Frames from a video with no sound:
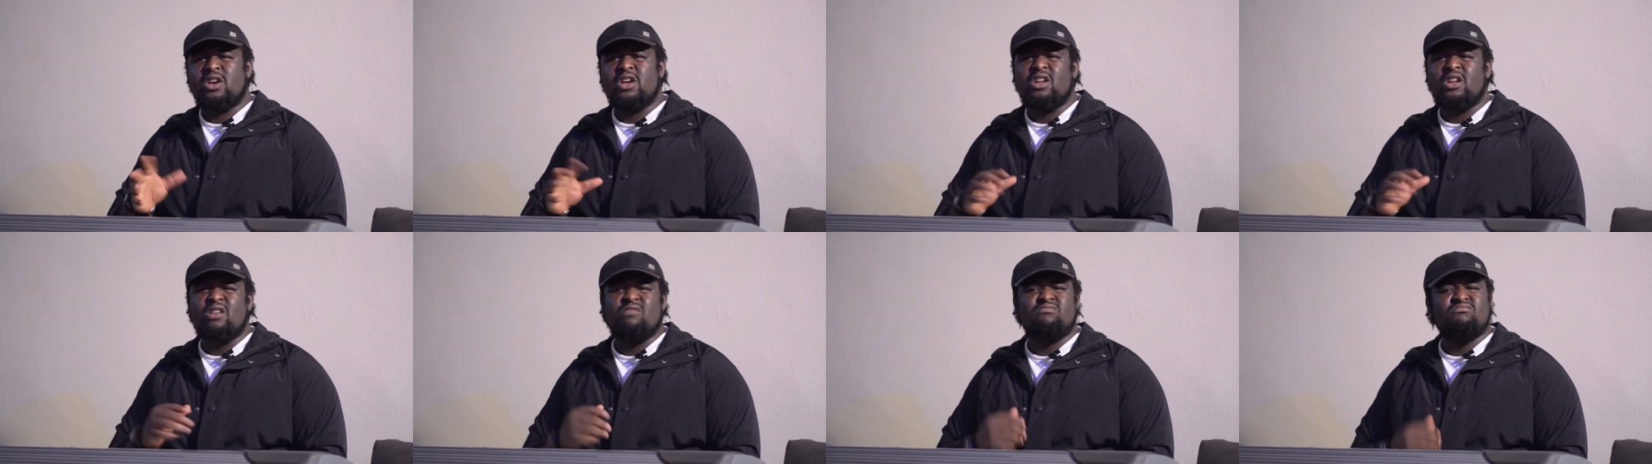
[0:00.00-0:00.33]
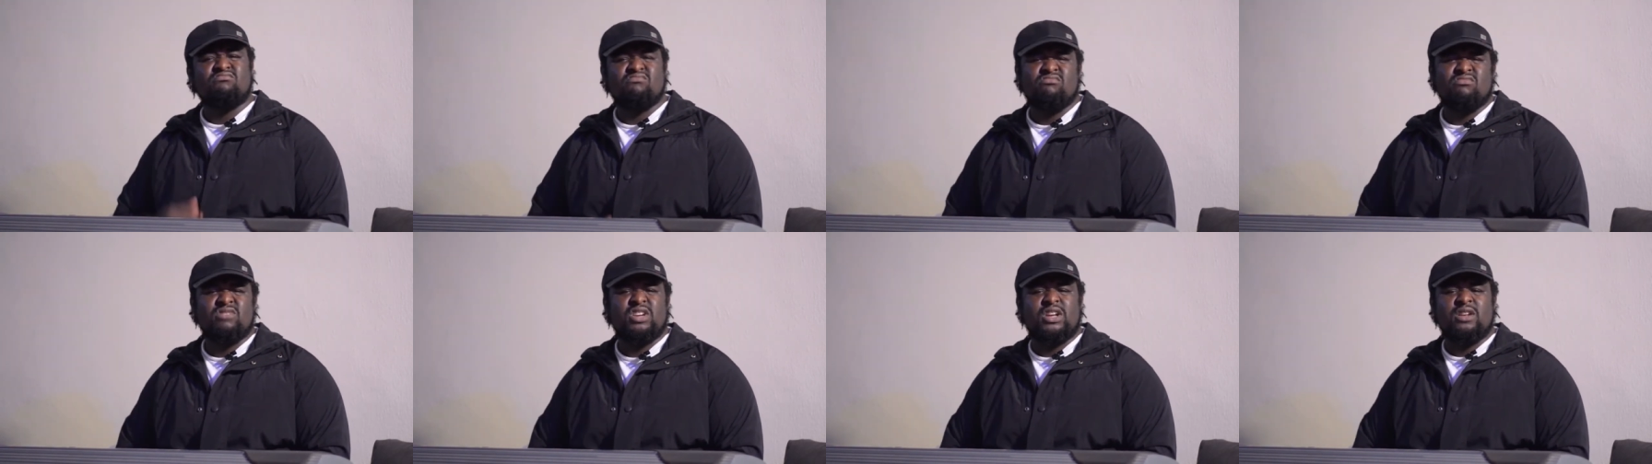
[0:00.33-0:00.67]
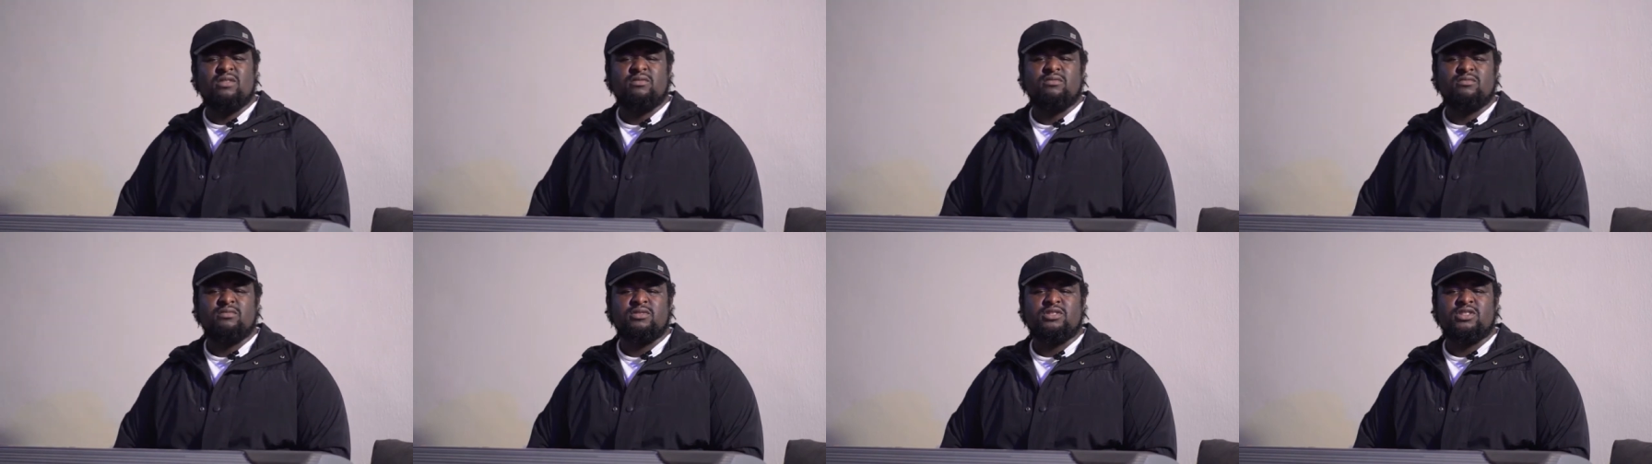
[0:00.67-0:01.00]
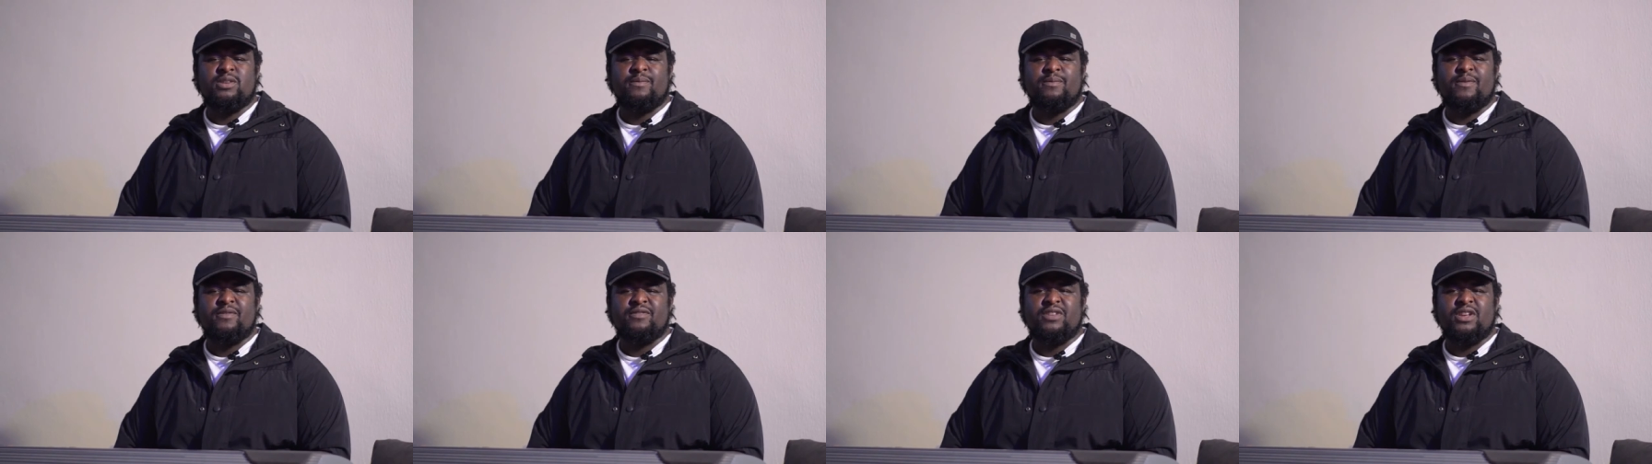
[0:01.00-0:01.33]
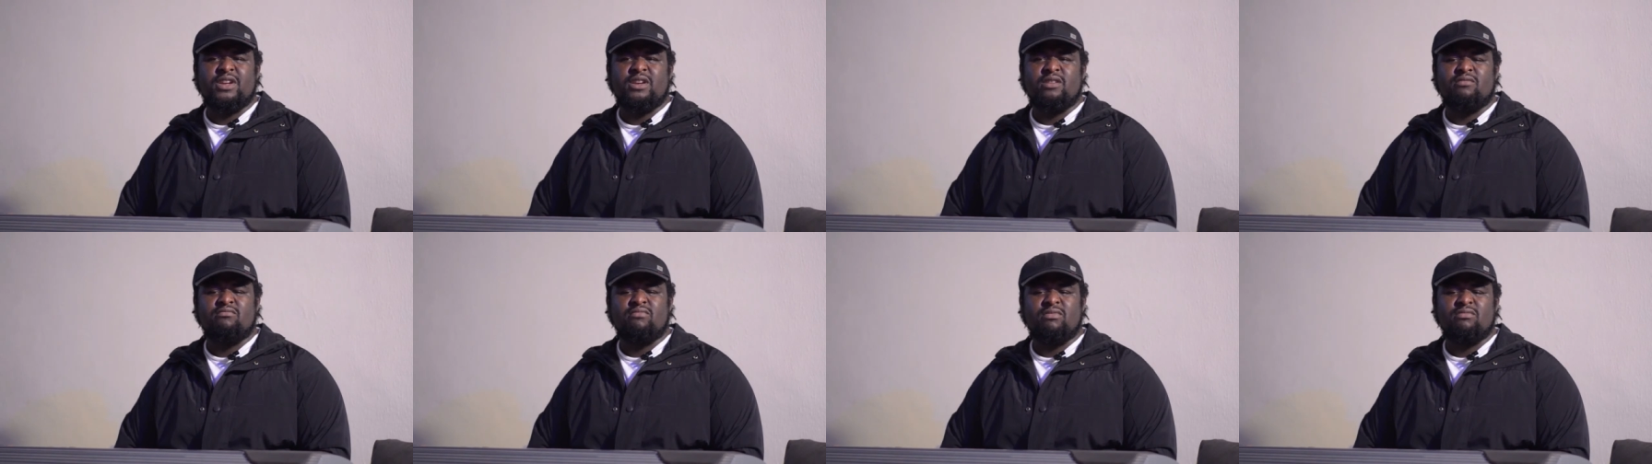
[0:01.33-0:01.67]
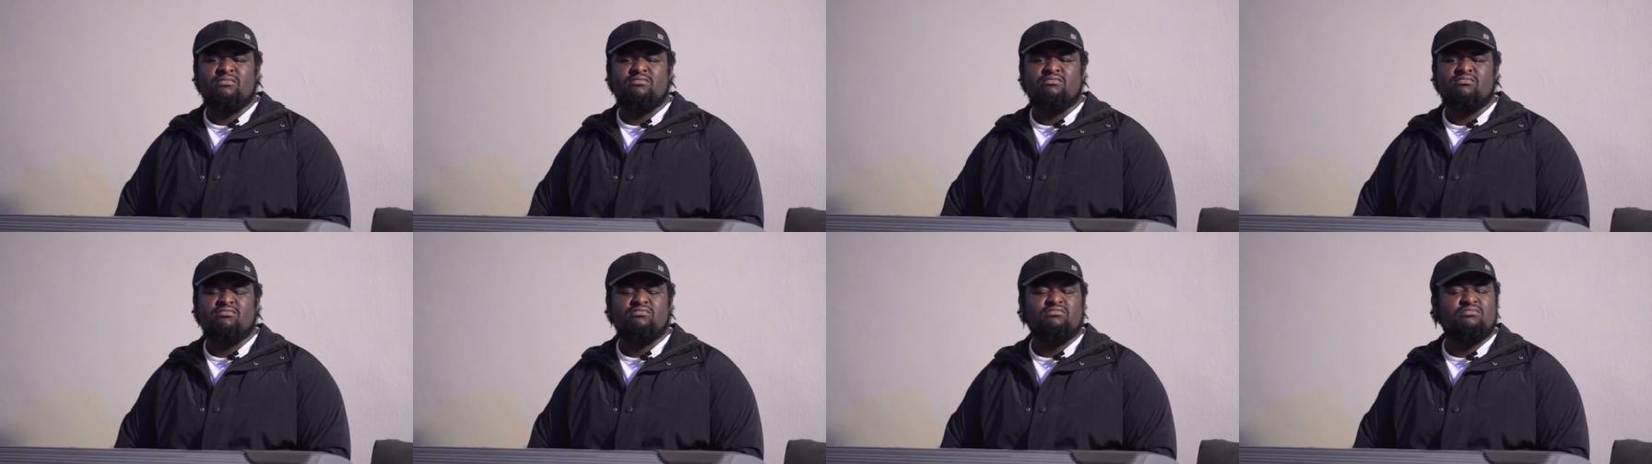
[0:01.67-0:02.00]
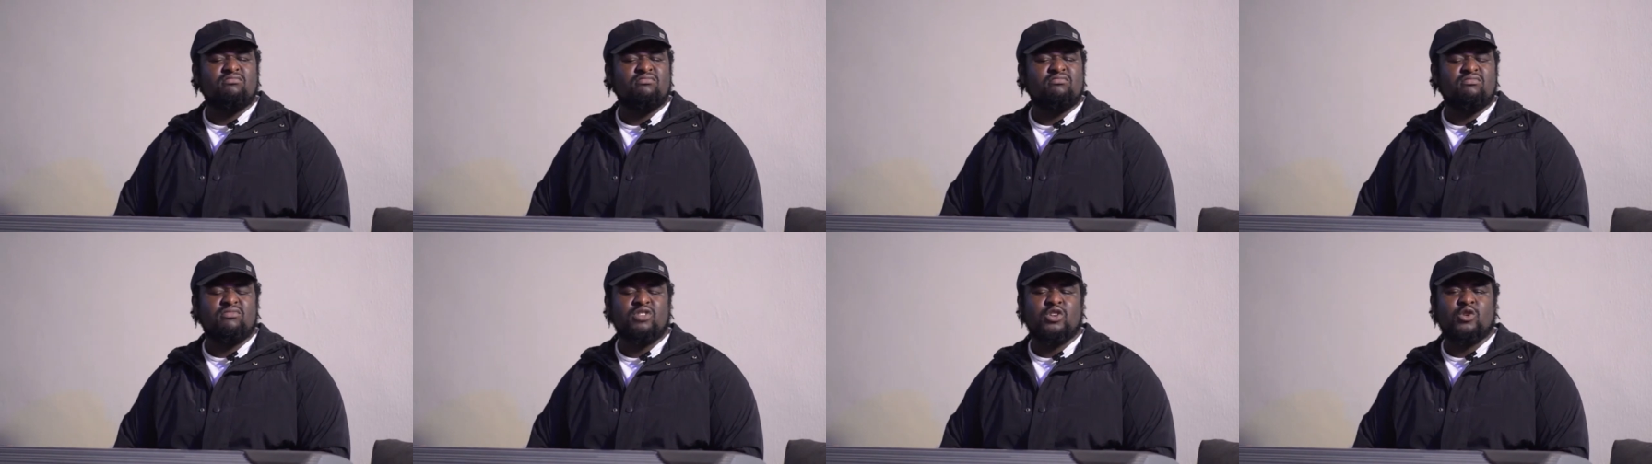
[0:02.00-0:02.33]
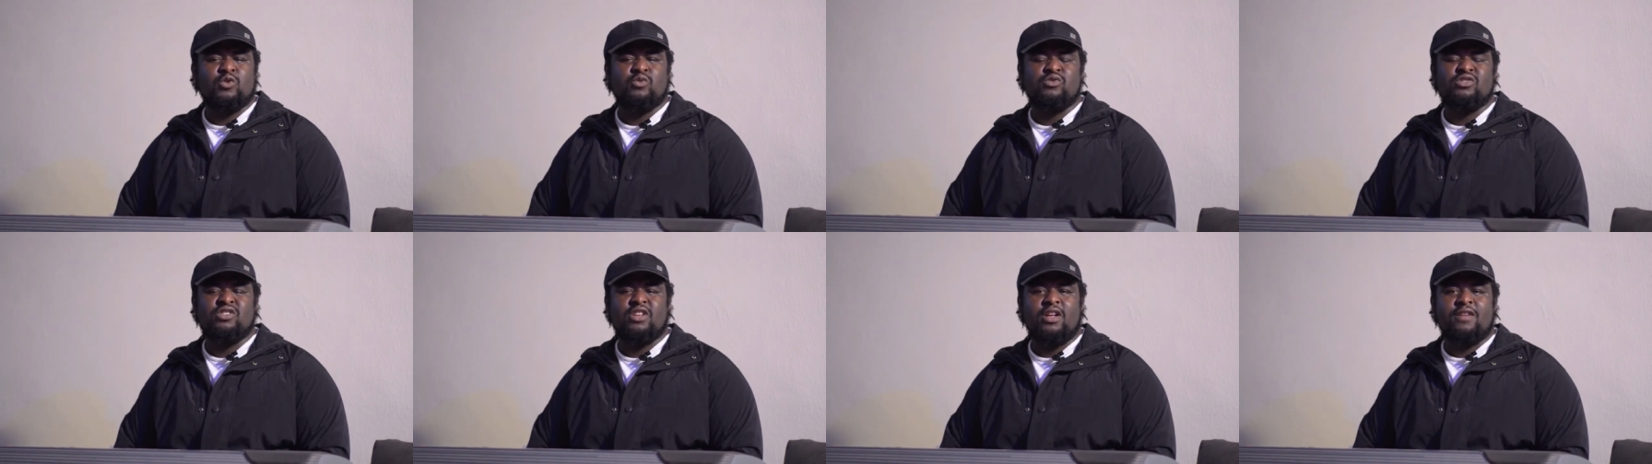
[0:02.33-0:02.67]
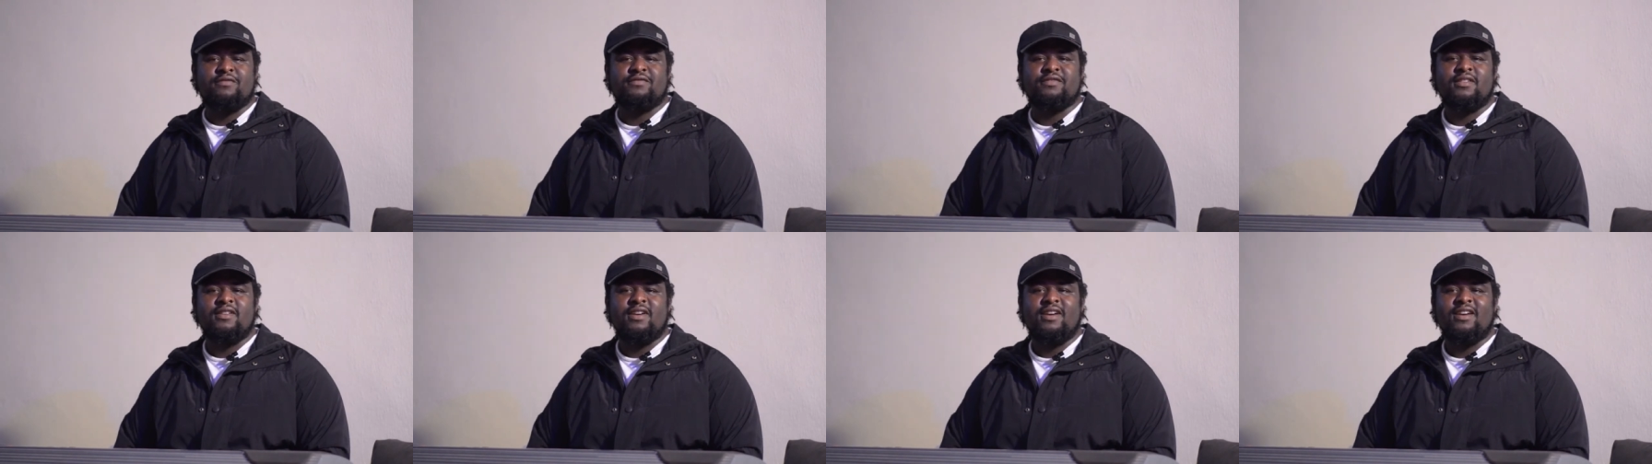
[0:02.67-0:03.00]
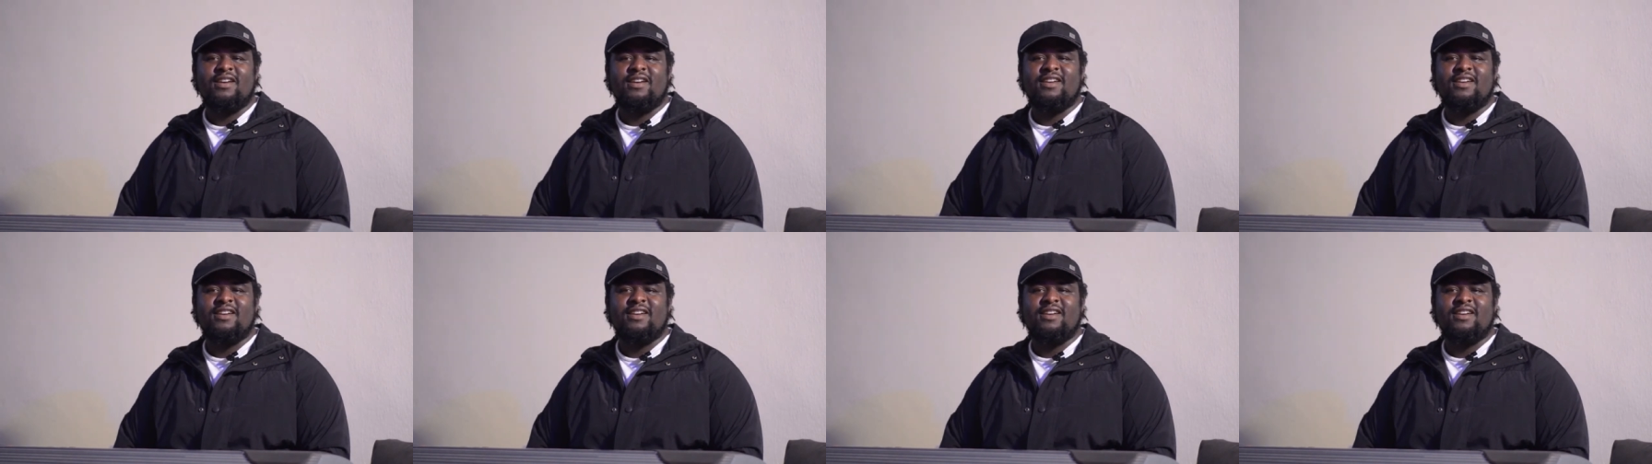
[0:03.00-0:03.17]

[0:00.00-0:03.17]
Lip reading: You know, some of the cool stuff.